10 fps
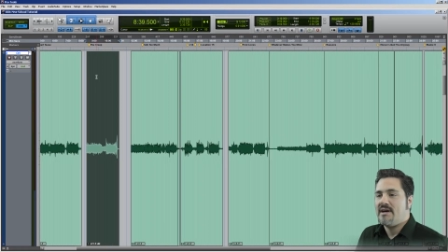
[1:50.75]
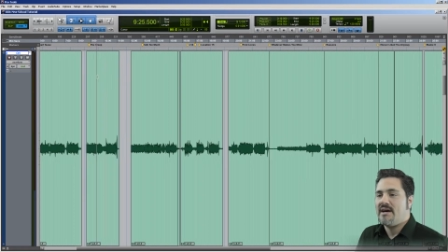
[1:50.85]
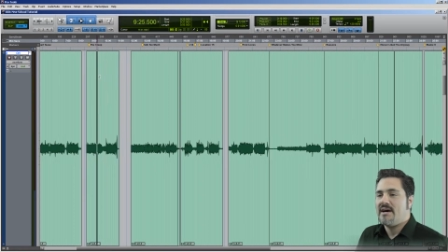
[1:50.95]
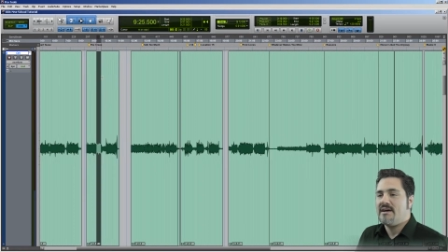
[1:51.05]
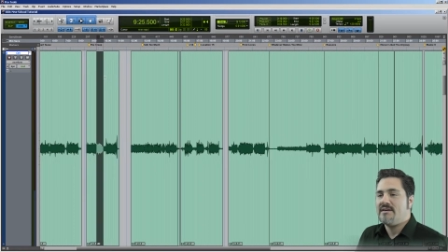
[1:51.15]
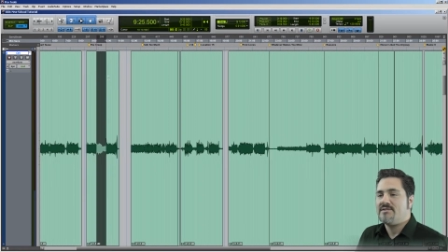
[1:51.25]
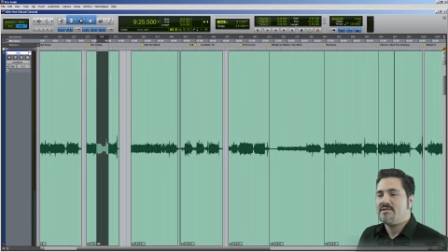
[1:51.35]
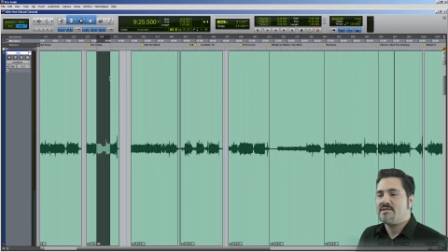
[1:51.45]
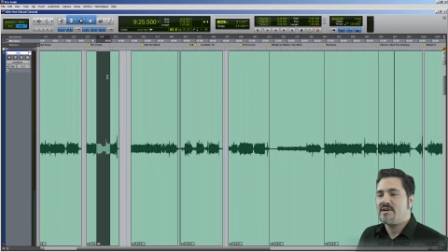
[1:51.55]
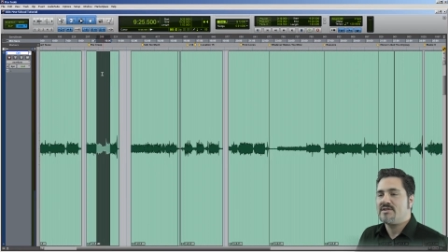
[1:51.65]
Uh,
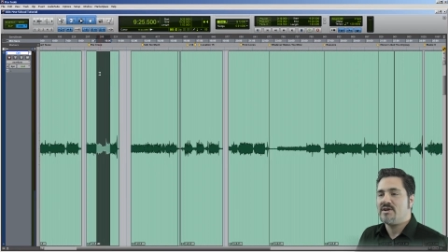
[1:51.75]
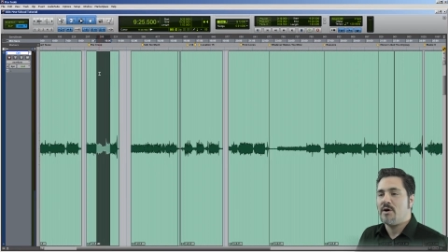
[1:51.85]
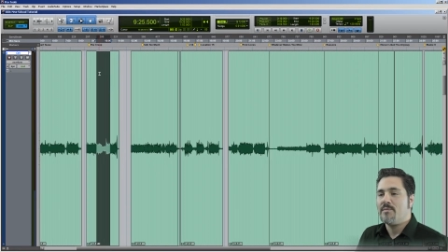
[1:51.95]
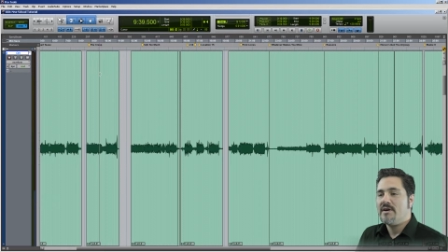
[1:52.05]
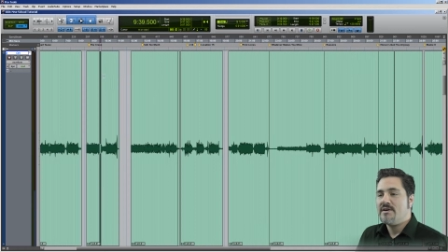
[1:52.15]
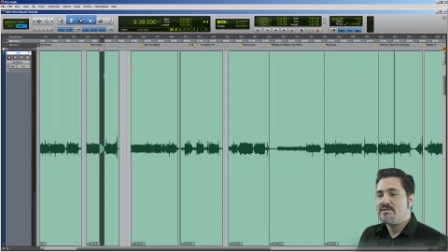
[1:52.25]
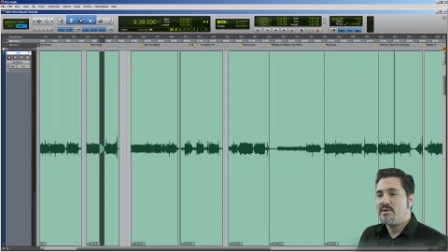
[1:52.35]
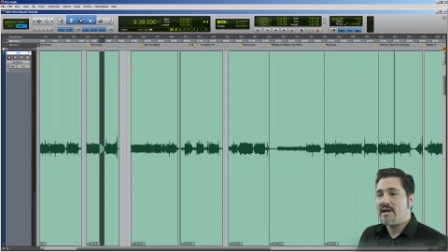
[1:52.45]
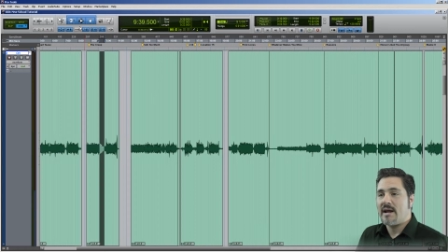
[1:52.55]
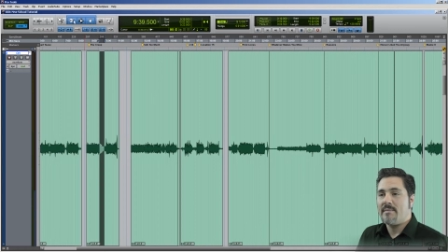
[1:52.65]
just like so. So
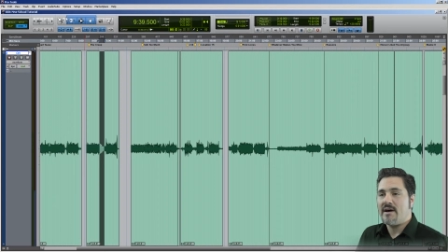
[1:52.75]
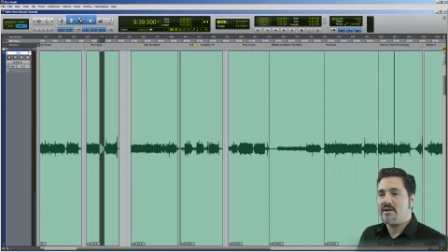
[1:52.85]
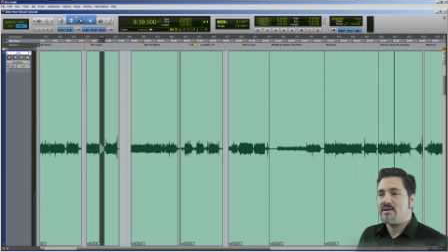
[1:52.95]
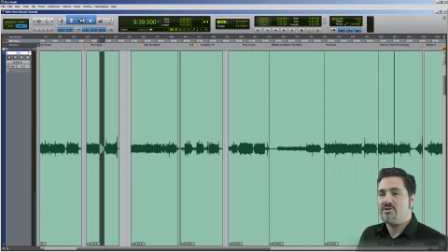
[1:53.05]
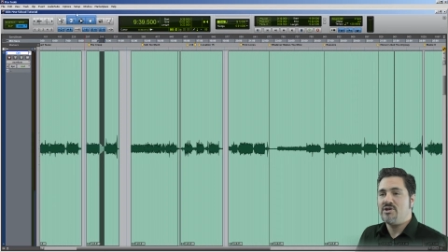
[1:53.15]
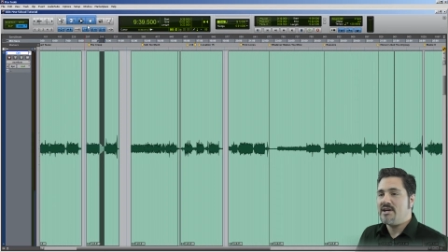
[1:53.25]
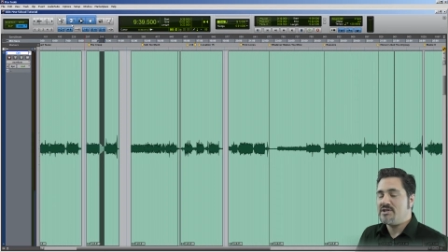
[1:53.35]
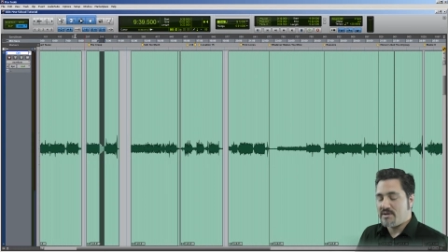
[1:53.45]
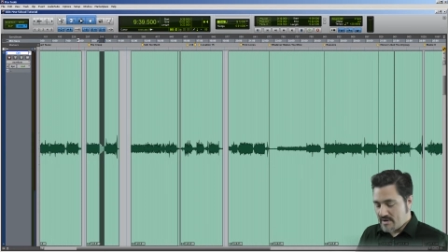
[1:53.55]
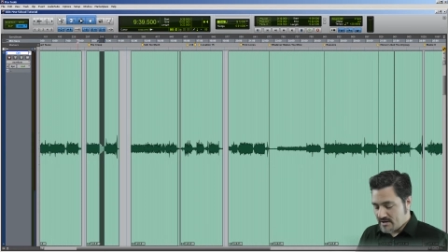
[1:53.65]
again, I'm not
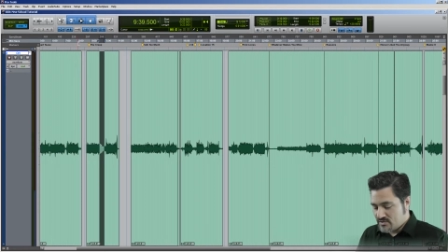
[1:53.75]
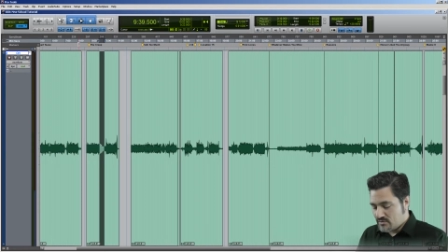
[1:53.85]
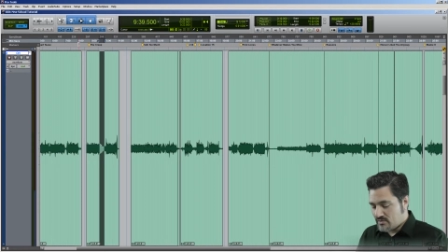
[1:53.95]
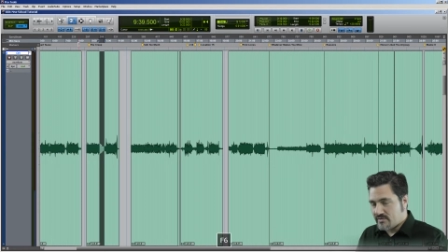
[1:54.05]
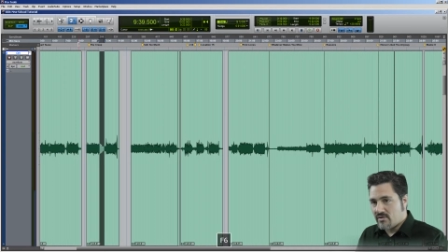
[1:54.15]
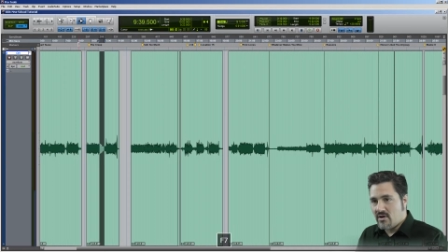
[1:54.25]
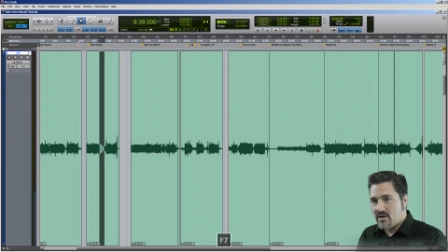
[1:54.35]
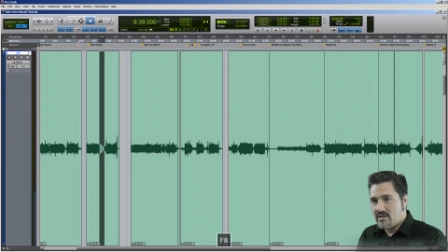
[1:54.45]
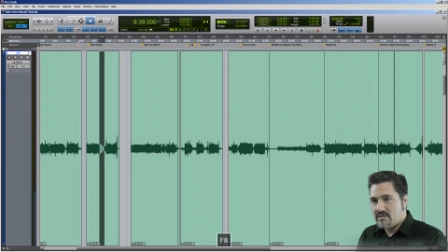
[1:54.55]
changing my tools at all.